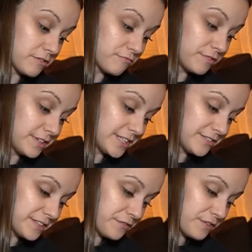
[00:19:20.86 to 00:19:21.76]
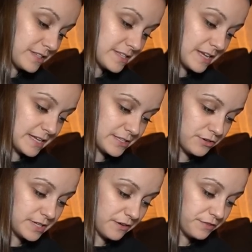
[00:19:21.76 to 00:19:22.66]
a really, really fun size.
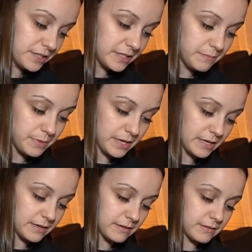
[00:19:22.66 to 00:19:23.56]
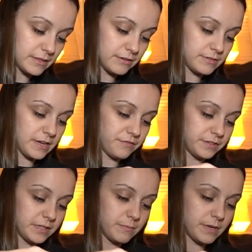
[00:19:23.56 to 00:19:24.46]
They're definitely big. They're
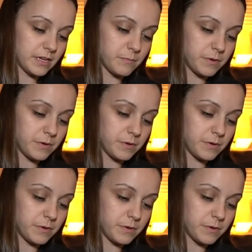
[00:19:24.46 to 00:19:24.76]
definitely big,